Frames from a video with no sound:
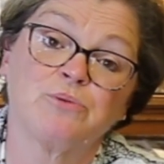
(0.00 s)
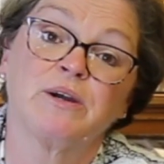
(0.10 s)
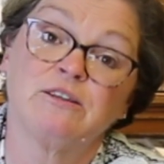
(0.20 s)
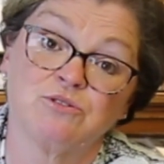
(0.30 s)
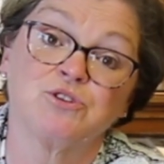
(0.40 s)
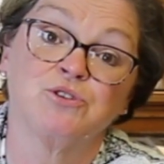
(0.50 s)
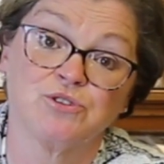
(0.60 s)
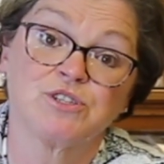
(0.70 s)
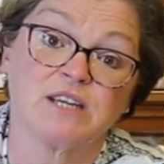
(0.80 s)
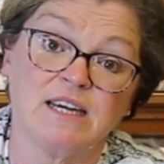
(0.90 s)
around
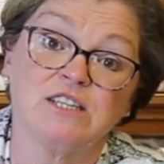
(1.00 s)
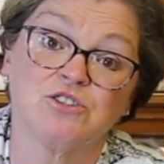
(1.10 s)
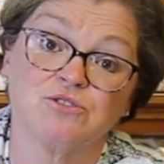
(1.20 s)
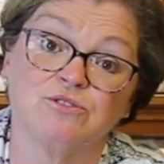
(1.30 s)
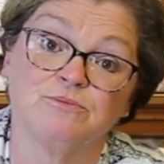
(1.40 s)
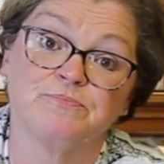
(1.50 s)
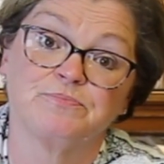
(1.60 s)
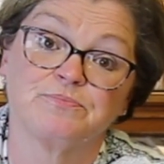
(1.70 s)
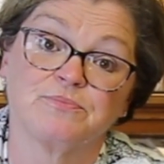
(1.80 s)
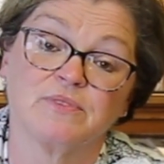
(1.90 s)
your schedule.
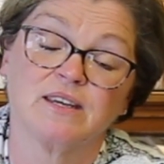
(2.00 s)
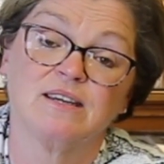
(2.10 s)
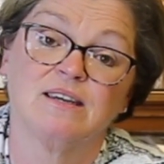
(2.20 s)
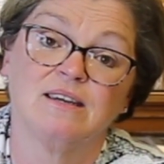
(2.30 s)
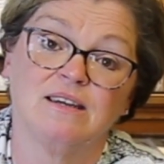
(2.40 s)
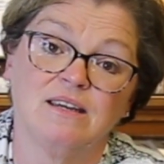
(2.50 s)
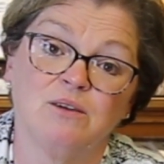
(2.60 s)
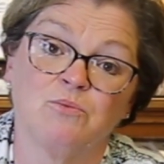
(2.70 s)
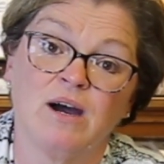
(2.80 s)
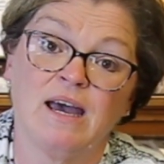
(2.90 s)

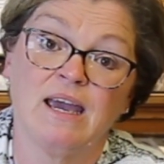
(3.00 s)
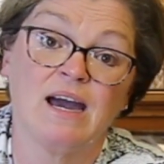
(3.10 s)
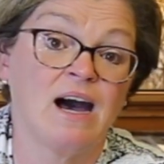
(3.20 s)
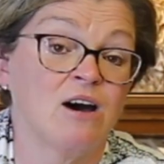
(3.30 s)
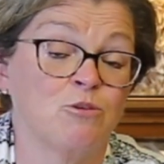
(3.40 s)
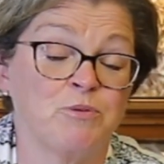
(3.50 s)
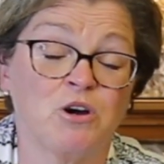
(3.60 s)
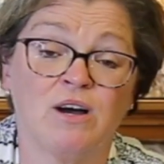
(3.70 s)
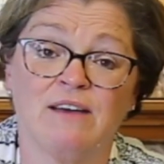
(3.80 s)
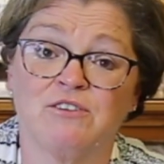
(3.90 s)
Anyway, I hope
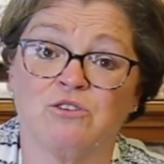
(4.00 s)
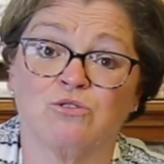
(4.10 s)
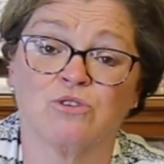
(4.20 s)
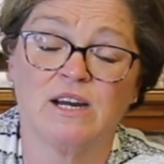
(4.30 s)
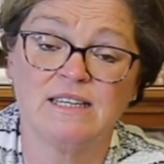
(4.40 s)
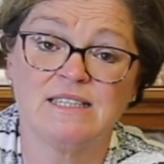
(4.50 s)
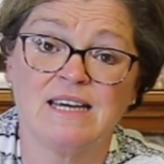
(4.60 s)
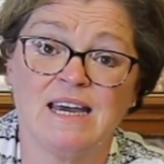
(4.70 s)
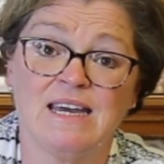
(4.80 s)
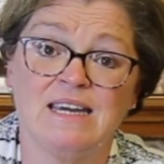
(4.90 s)
y'all have a great
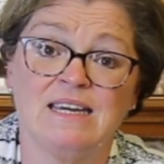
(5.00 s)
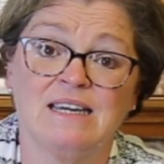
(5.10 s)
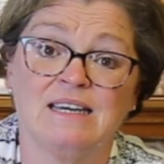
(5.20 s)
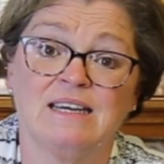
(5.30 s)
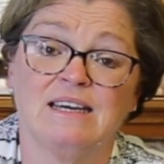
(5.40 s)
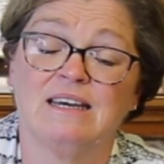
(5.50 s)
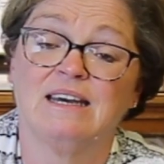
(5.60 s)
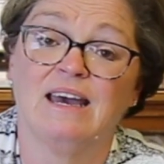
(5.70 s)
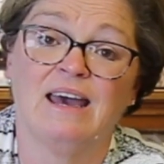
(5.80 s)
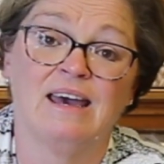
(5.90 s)
day
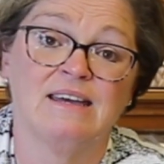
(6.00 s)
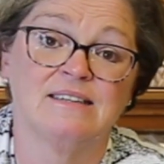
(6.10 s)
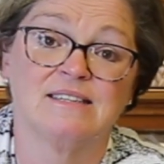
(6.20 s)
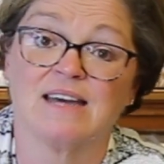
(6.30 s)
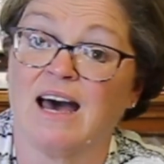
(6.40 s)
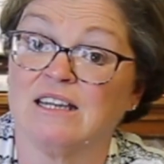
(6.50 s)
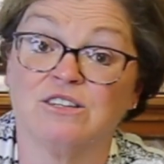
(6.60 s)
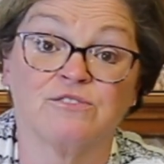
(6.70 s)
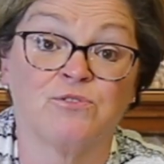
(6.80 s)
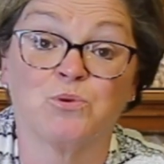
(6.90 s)
and I
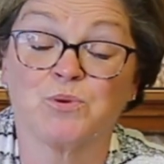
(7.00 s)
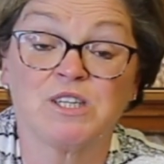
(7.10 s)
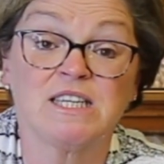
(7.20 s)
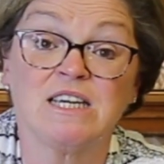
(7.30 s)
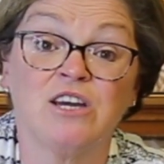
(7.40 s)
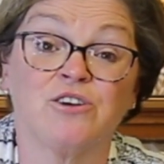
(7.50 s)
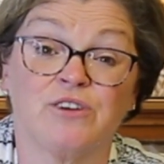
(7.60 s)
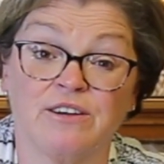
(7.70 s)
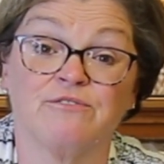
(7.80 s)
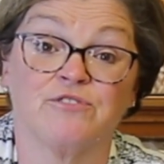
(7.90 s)
look forward to
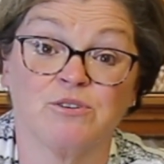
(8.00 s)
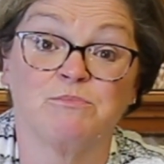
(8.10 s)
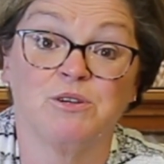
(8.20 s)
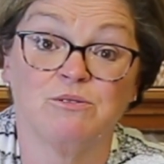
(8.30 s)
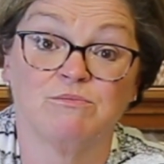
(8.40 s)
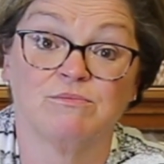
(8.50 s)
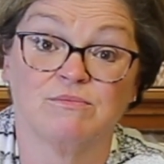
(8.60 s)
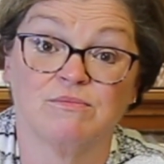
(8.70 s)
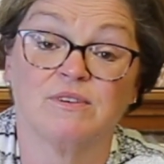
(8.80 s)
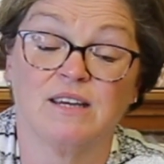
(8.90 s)
hearing from you
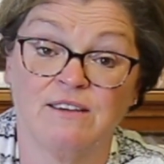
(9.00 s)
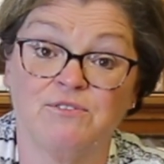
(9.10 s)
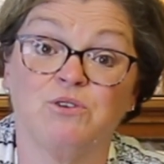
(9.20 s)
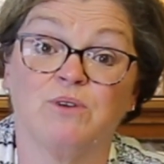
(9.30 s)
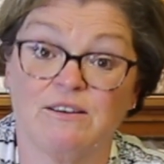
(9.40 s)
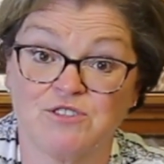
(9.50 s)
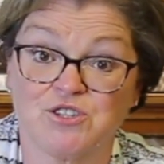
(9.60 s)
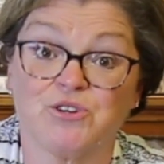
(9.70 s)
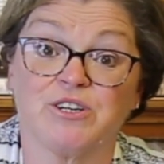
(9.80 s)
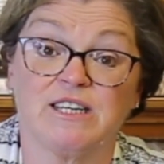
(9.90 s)
if you have
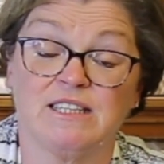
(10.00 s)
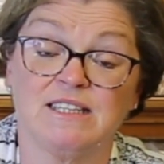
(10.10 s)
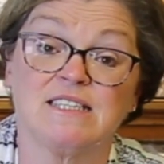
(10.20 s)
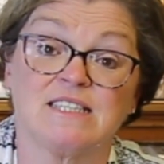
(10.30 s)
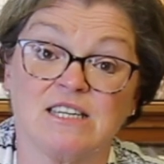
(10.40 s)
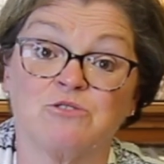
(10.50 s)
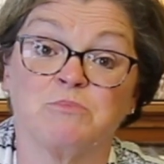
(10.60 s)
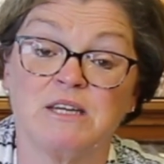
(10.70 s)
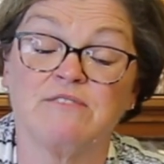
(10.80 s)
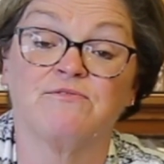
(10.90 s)
started this
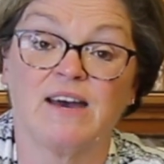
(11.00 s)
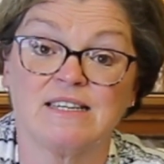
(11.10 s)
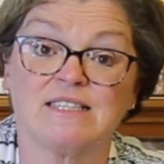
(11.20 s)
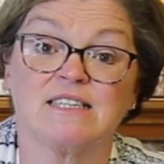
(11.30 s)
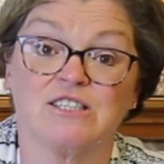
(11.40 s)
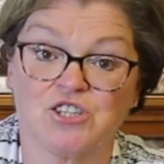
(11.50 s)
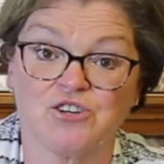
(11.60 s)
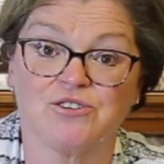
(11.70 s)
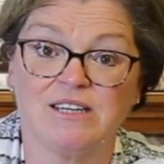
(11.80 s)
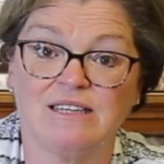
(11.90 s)
intermittent fasting
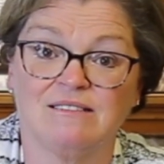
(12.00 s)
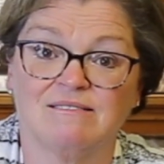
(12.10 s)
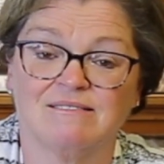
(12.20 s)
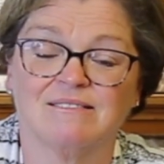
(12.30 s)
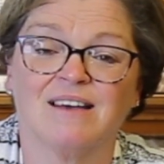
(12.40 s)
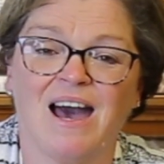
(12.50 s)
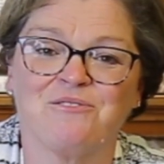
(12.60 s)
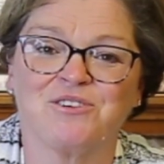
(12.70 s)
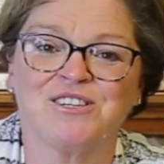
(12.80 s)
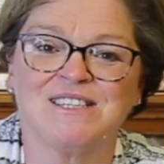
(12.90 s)
journey.
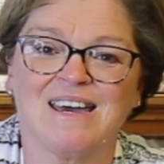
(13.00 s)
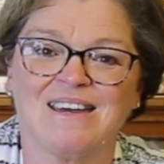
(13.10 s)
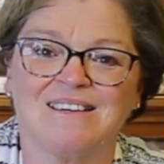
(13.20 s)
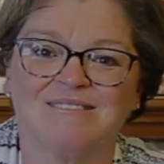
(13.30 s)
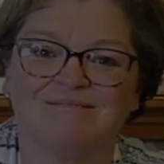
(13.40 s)
Have a good day.